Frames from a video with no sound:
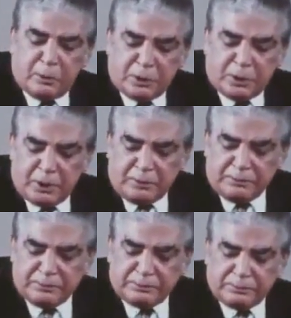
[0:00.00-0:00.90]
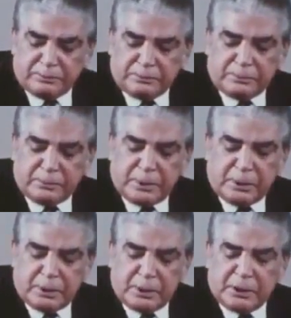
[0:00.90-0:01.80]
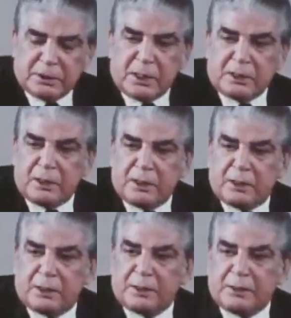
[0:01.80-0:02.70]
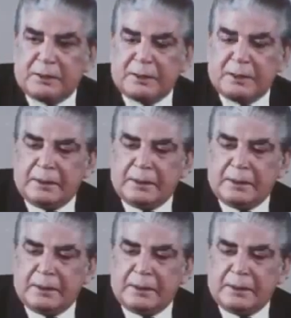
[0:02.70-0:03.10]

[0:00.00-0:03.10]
The border is not a